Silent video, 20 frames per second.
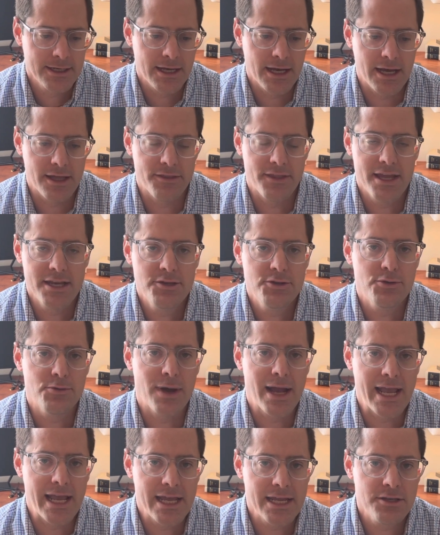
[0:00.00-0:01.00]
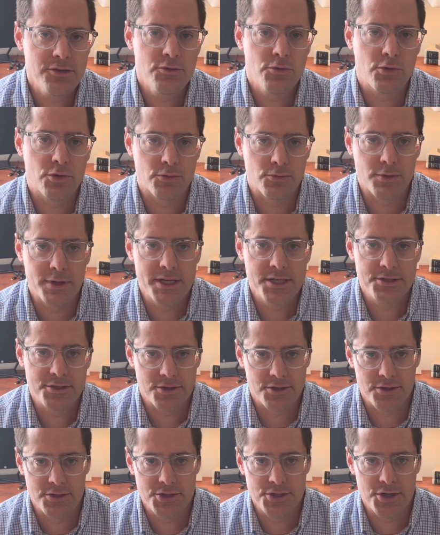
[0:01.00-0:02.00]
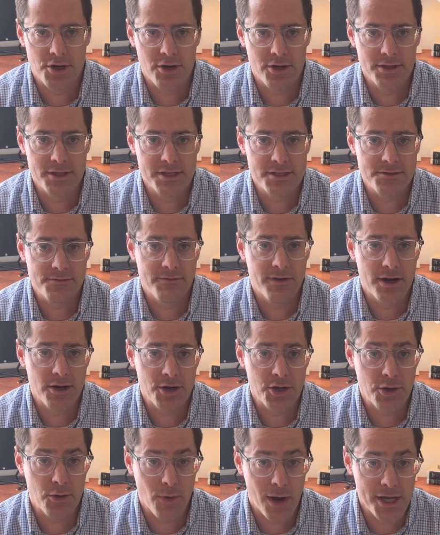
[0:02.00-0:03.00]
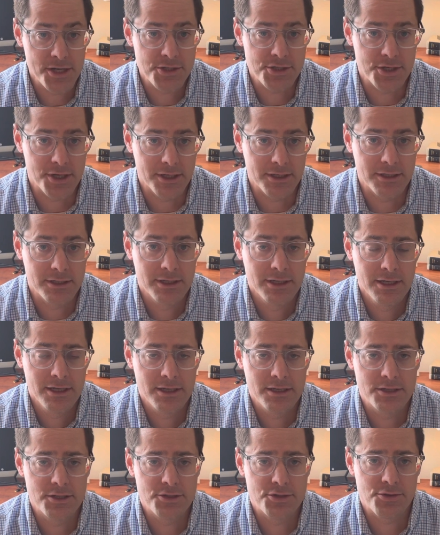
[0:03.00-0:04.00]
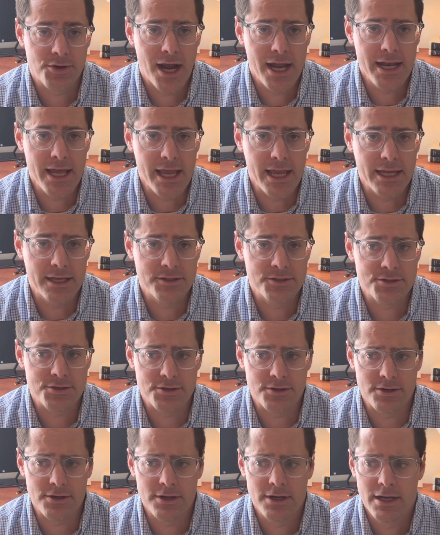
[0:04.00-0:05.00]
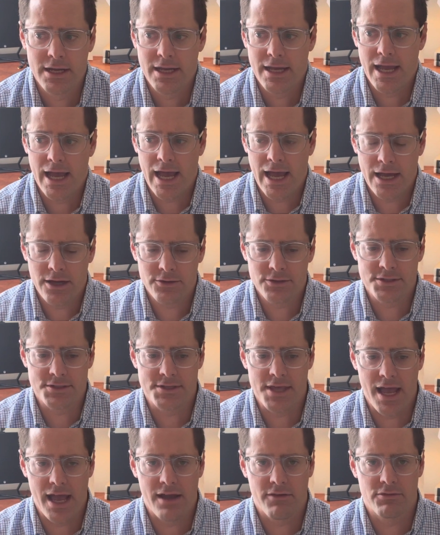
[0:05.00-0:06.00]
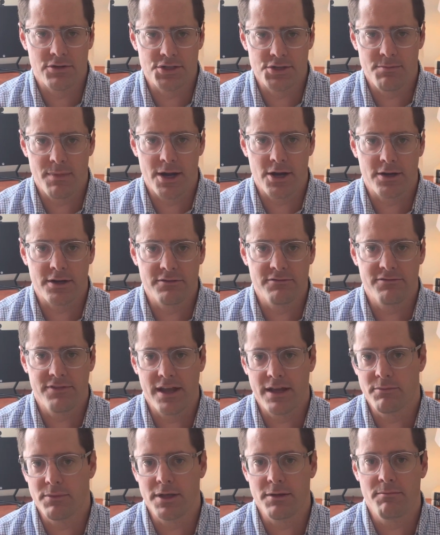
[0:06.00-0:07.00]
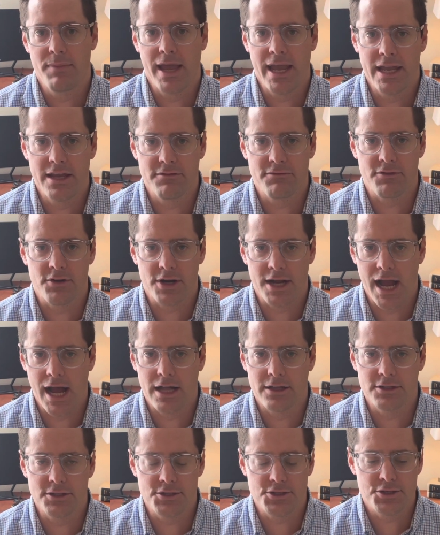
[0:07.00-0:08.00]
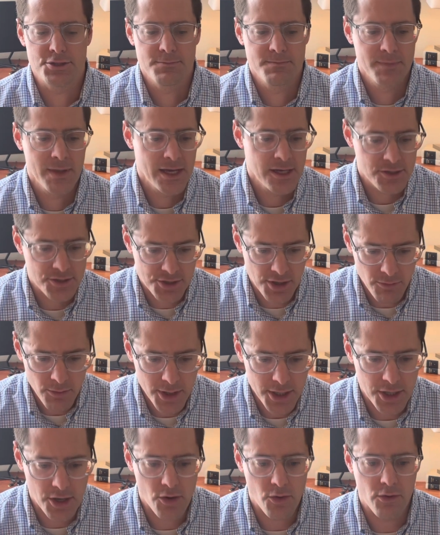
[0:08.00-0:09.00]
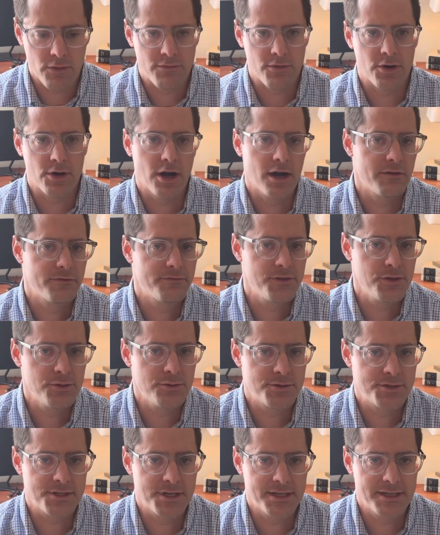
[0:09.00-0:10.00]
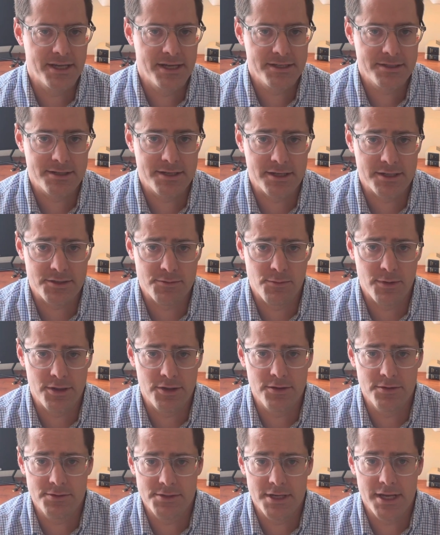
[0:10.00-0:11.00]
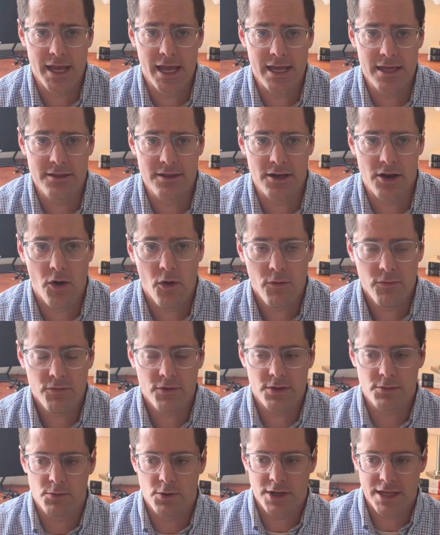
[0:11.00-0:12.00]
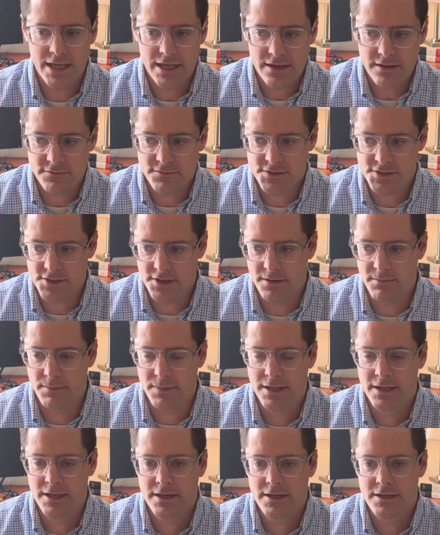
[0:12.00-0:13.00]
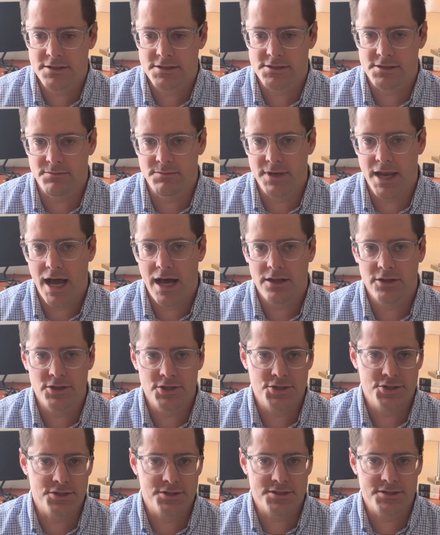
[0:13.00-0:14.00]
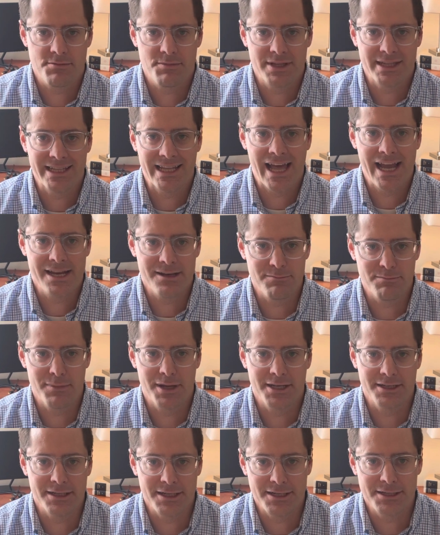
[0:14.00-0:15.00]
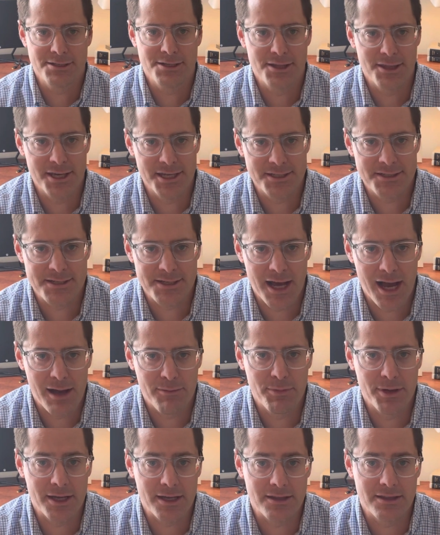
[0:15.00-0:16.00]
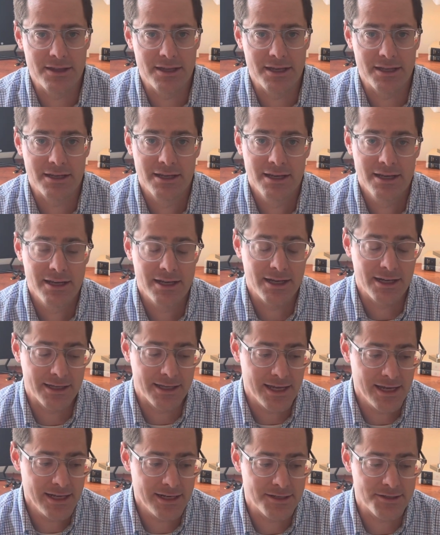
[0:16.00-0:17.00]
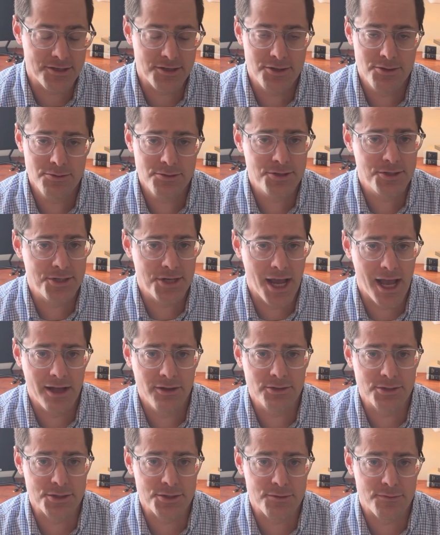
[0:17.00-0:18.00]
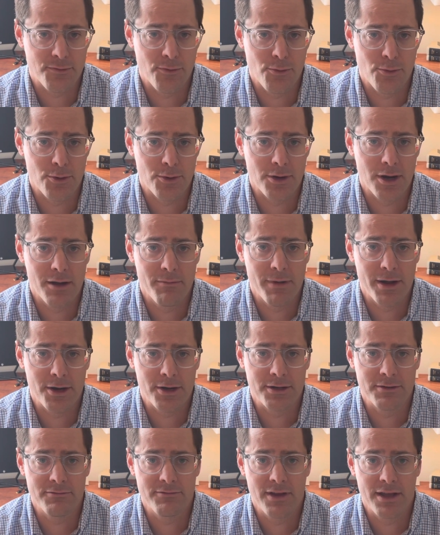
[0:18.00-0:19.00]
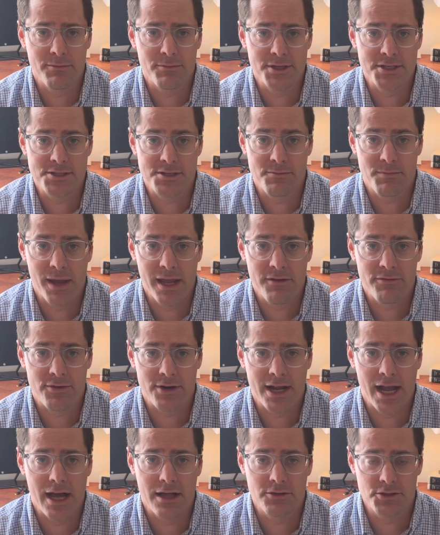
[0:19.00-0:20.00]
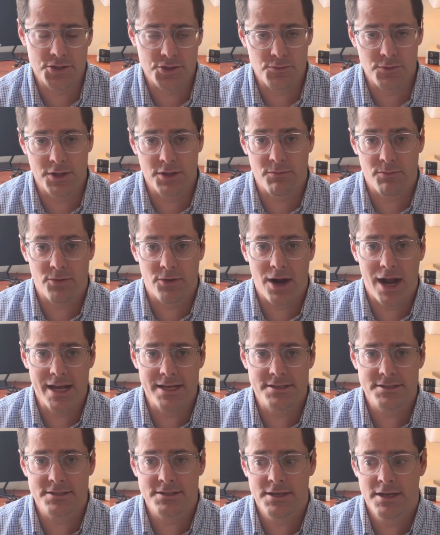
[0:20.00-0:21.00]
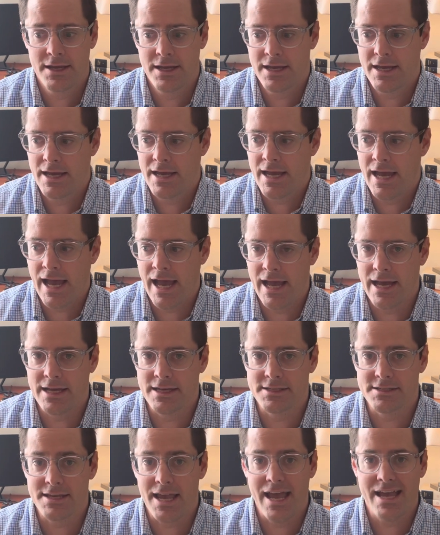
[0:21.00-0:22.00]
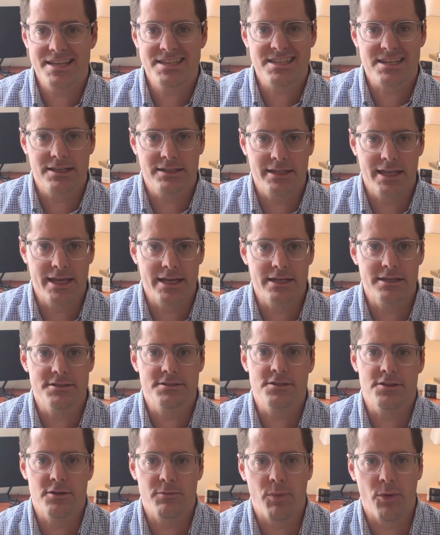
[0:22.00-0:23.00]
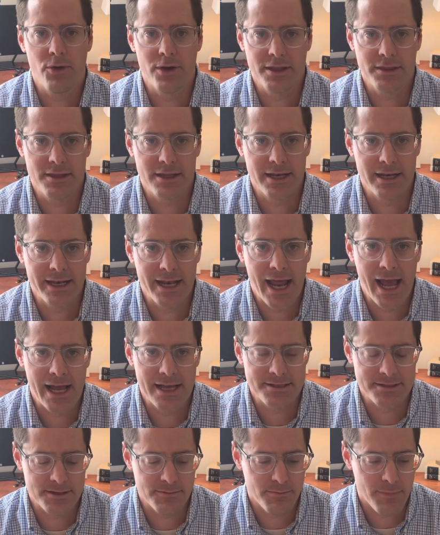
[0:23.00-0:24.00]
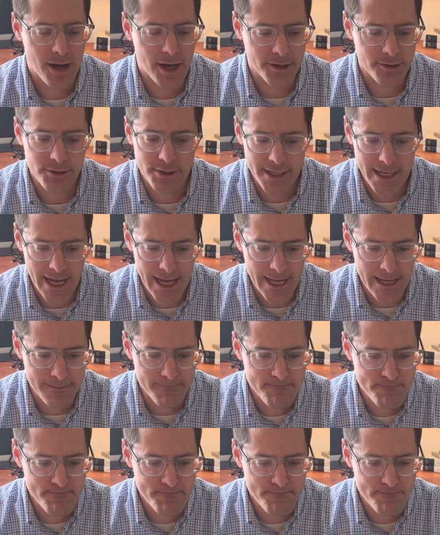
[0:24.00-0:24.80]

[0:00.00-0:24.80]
They do annual research on this very question to try to answer, how does the average American family pay for college? So I want to go over a few statistics with you today that hopefully will give some knowledge and some enlightenment into this topic that, again, is a huge challenge for American families to pay for college when the price has escalated to the point that it has in modern day.